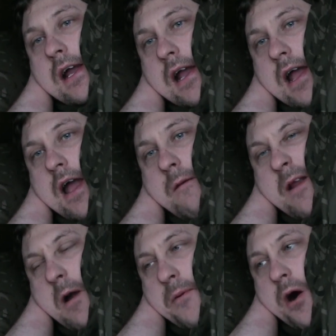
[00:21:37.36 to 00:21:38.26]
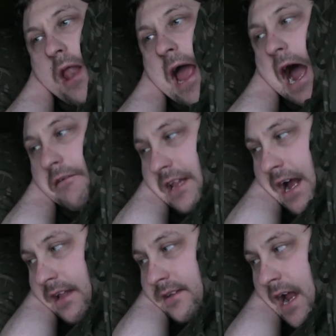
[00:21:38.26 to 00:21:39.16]
I've been up all night after
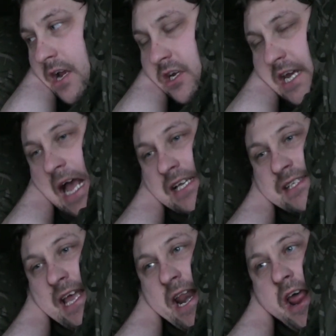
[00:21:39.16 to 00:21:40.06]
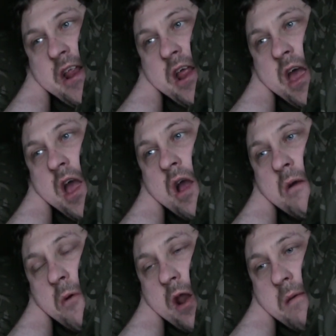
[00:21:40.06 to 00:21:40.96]
that tench casting and
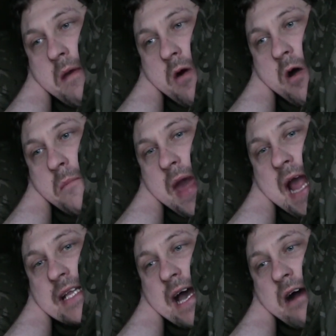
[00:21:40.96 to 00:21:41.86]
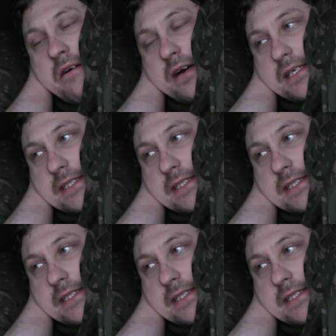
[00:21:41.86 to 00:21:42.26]
put a bit more bait out.